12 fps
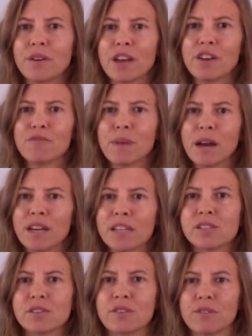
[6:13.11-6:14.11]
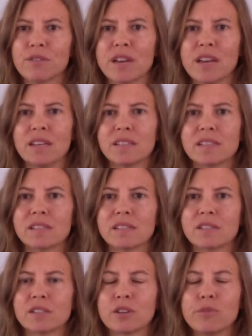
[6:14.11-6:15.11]
FPIES creates
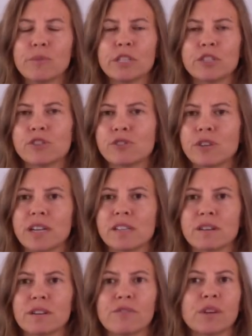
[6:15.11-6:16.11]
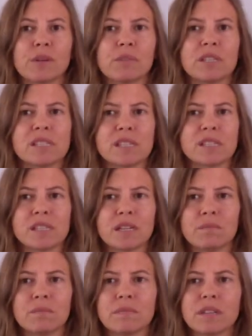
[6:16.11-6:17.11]
so much stress on a family system.